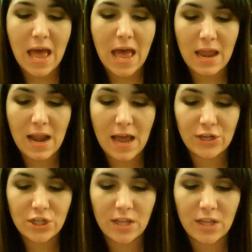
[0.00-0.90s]
And
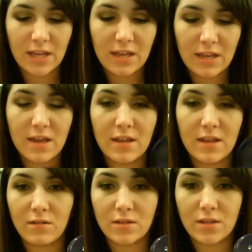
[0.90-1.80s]
I just like
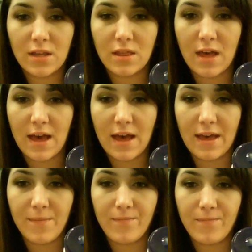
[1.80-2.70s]
it. It looks like
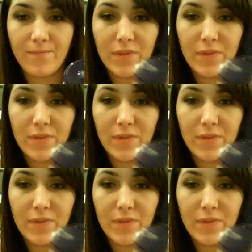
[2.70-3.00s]
that.